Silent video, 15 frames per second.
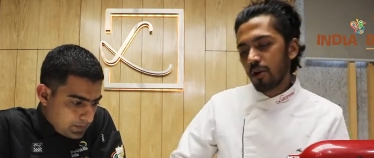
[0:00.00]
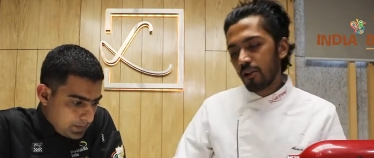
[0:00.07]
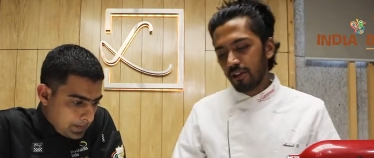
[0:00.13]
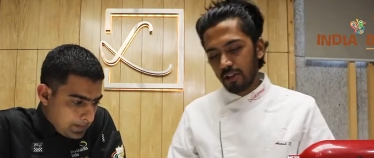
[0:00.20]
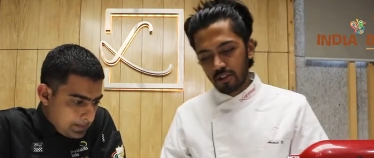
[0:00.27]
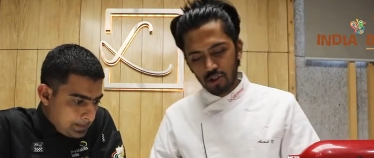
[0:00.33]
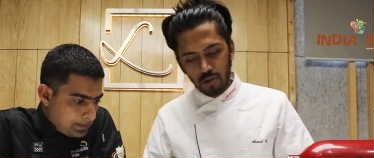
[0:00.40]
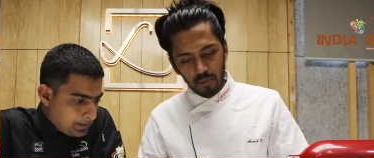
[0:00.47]

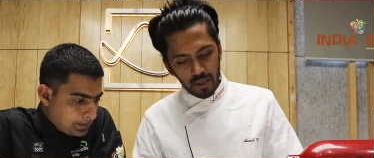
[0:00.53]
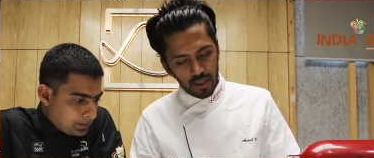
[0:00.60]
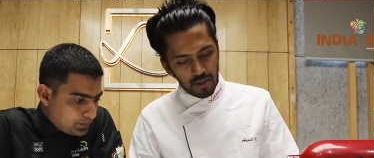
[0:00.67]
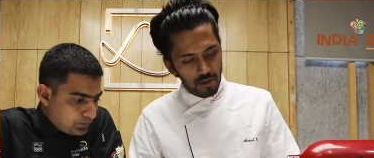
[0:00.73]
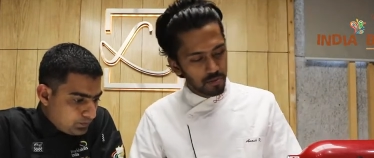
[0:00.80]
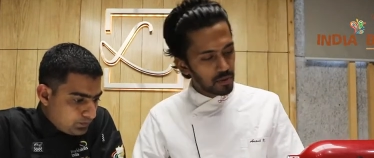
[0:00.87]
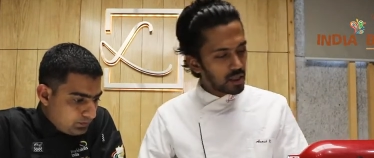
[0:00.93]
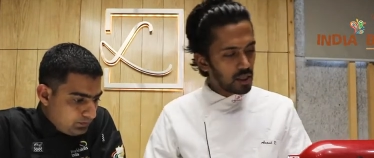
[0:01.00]
Speaker 1: do you think? Should we
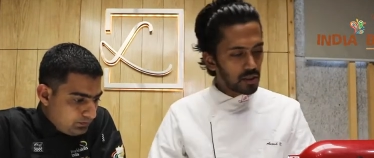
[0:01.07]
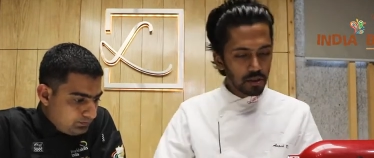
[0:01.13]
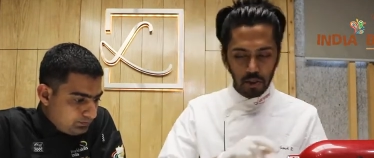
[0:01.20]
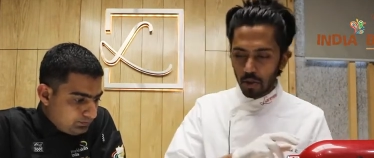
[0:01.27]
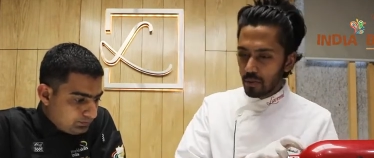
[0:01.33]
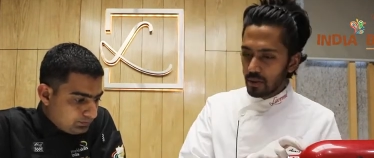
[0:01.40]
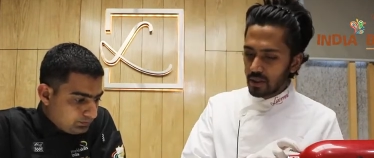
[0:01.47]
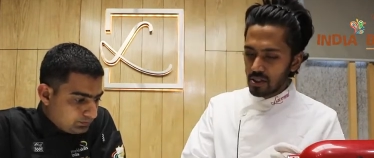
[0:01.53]
should we
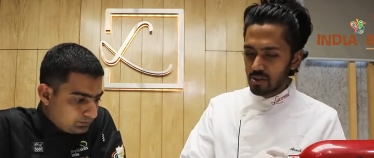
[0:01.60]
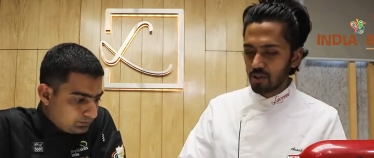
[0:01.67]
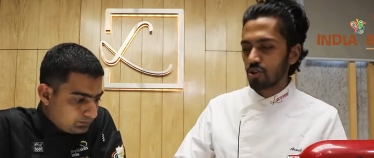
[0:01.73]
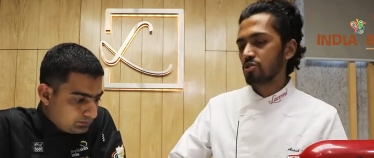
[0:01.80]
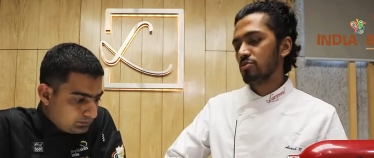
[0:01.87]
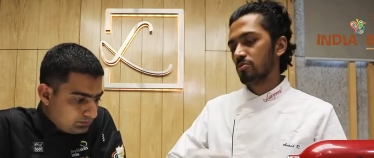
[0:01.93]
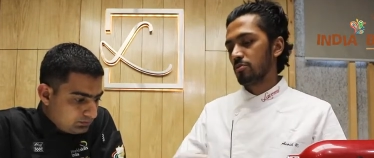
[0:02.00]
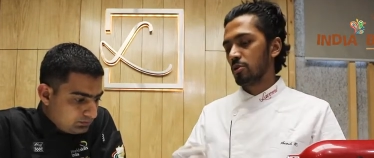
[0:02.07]
continue with this, or
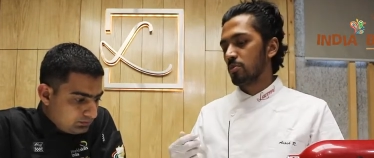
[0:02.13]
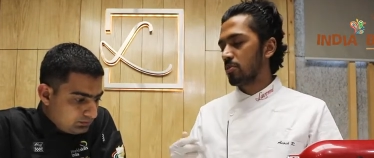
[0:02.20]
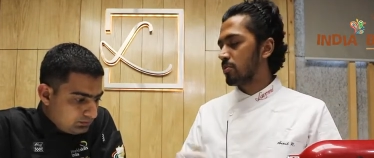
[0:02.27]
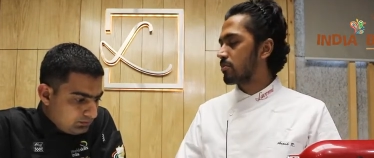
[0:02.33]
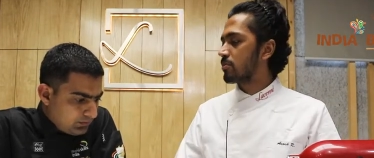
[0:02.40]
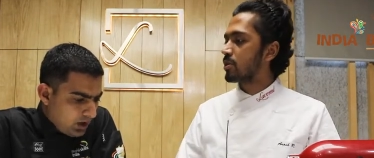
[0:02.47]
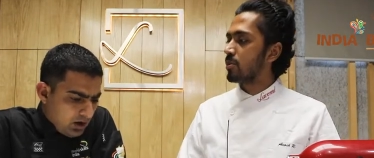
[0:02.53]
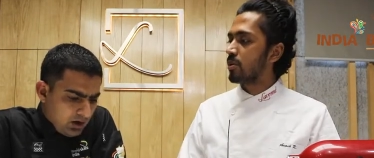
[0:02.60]
you
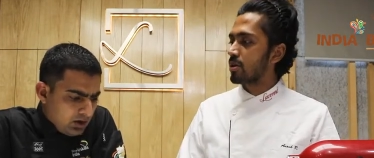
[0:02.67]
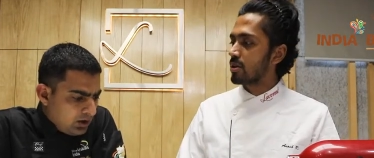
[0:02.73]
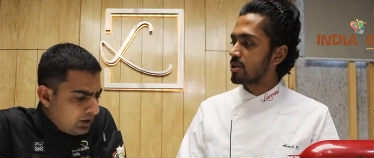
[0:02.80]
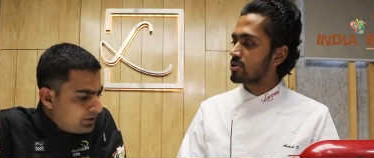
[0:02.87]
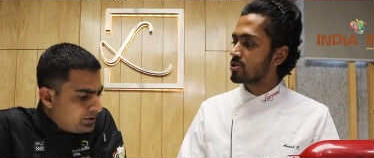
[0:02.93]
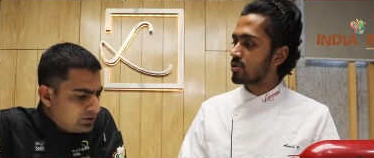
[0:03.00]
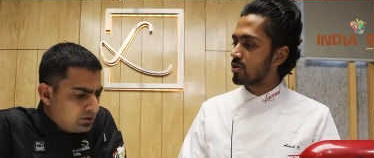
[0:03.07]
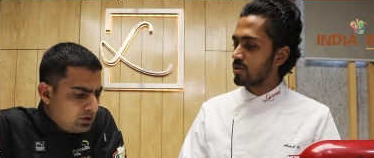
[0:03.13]
you, want
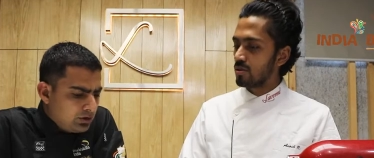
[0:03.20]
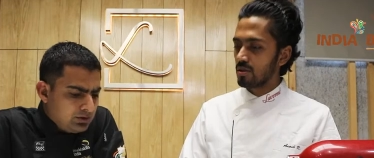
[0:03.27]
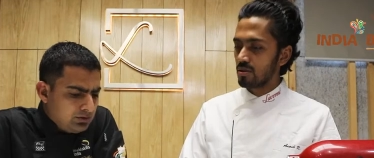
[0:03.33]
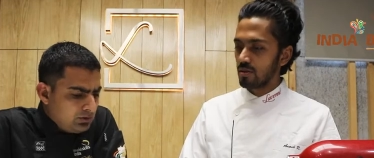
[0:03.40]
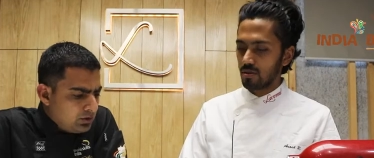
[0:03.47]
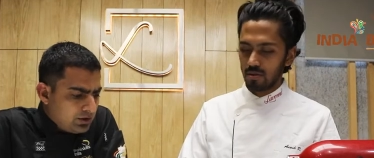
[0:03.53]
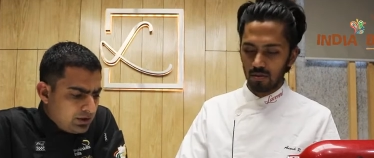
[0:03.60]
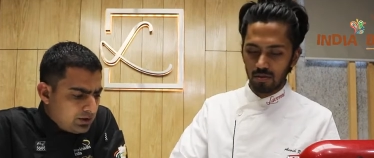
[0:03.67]
us? It is to... good
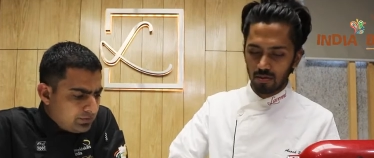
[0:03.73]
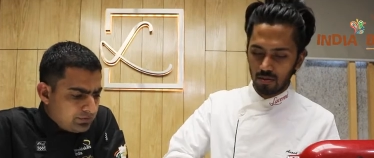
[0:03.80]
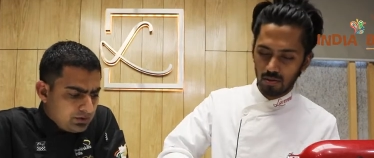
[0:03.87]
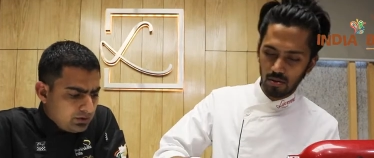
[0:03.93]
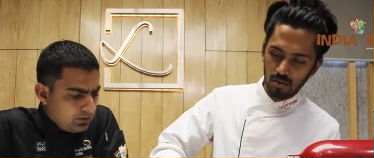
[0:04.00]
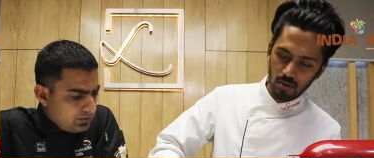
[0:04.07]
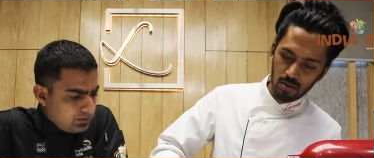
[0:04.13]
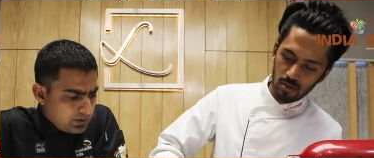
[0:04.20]
Speaker 2: good enough
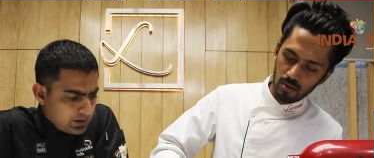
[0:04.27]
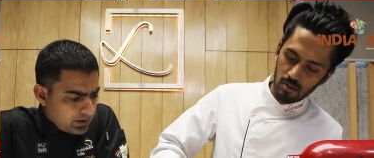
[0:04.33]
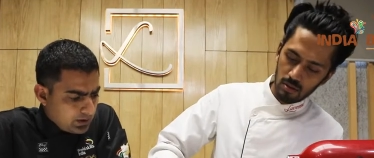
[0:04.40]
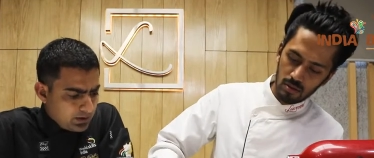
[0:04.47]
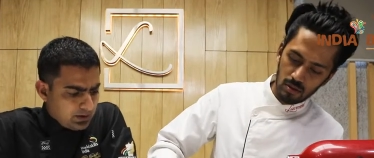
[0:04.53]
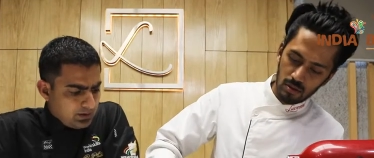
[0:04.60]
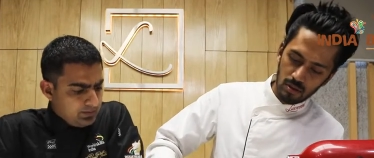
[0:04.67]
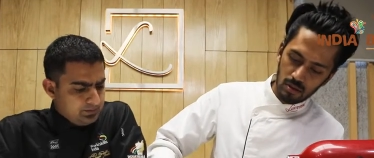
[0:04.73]
to
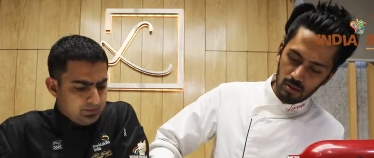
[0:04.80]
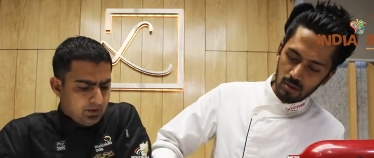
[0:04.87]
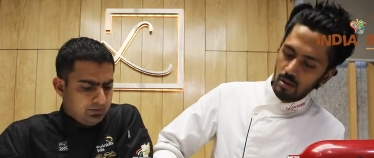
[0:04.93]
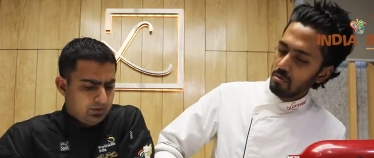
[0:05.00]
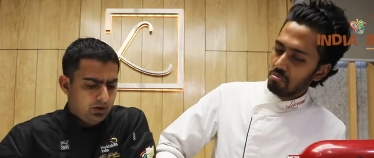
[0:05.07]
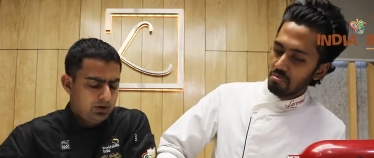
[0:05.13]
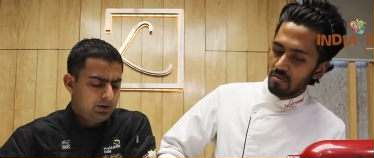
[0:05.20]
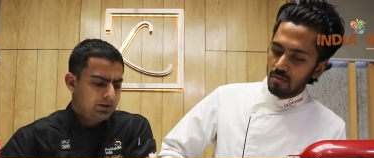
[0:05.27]
um, the
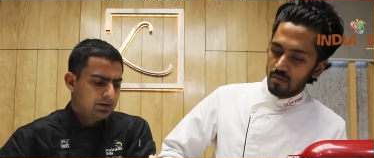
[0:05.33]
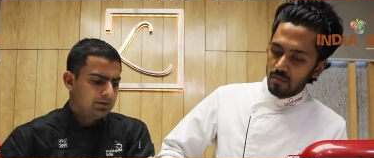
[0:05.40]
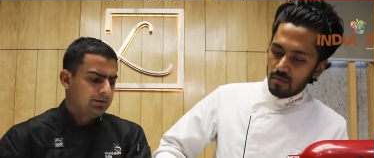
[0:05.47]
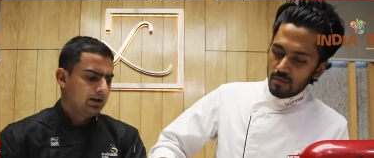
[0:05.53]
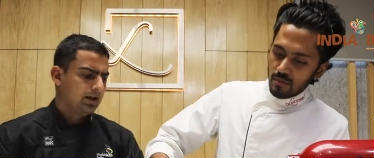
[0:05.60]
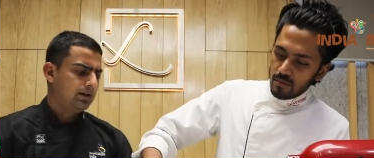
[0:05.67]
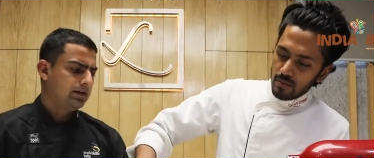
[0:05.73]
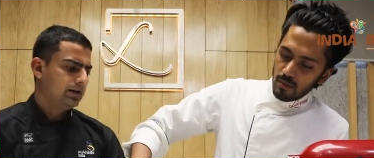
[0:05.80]
fold in the
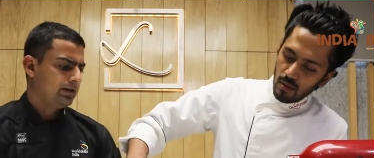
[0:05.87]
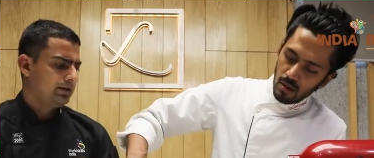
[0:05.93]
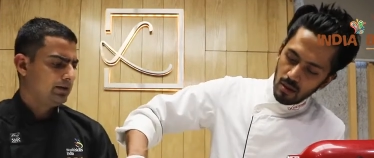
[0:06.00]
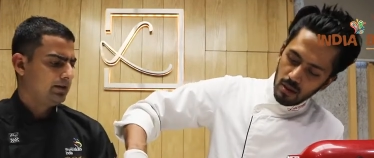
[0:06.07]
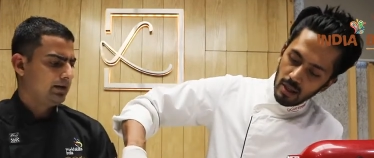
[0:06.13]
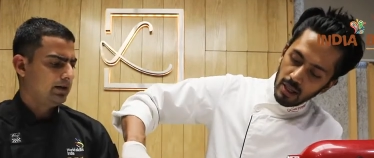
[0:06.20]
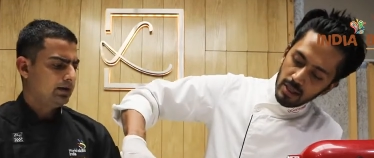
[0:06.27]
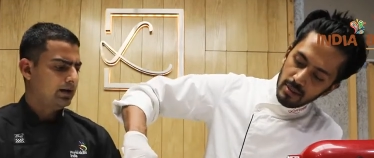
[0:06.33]
flour
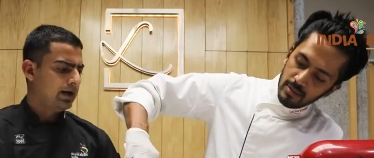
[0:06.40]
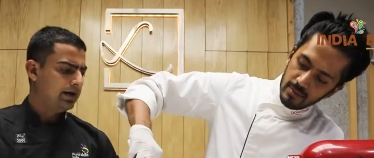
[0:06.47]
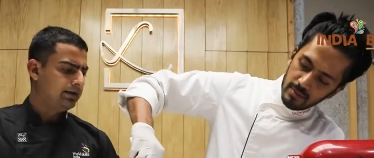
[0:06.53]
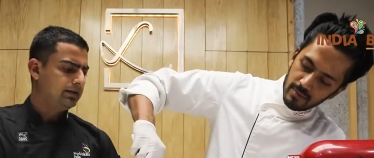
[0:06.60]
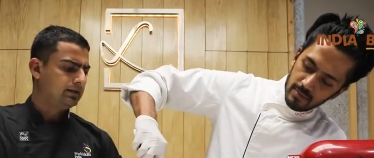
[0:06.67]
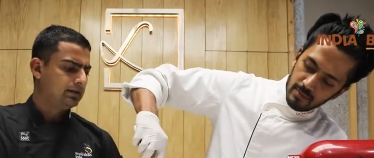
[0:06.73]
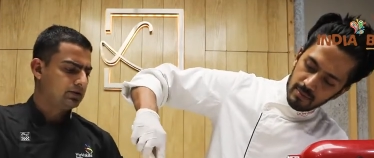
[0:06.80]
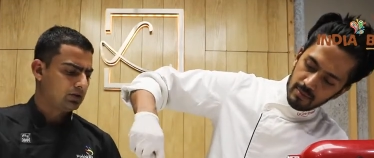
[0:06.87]
and uh, yeah?
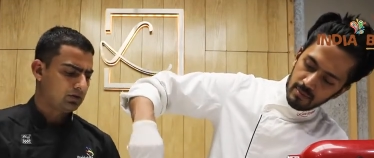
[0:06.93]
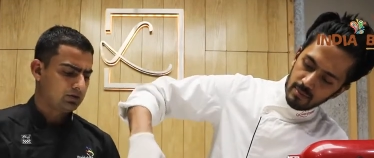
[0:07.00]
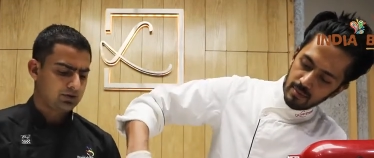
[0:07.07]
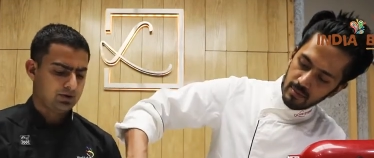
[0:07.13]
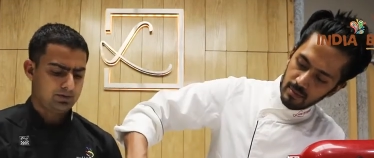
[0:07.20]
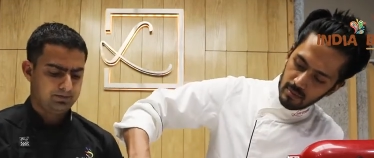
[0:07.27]
add in the choco